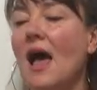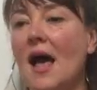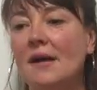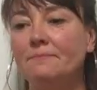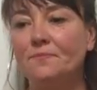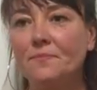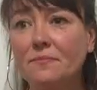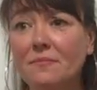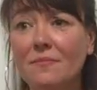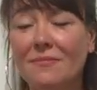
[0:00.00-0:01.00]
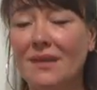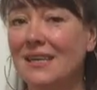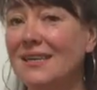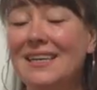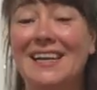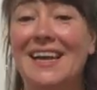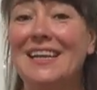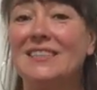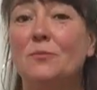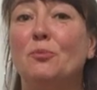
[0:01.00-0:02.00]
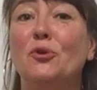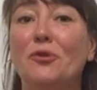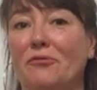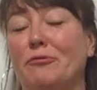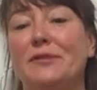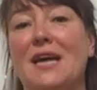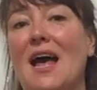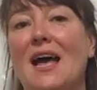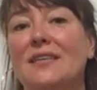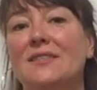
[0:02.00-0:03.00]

And it's a beautiful tie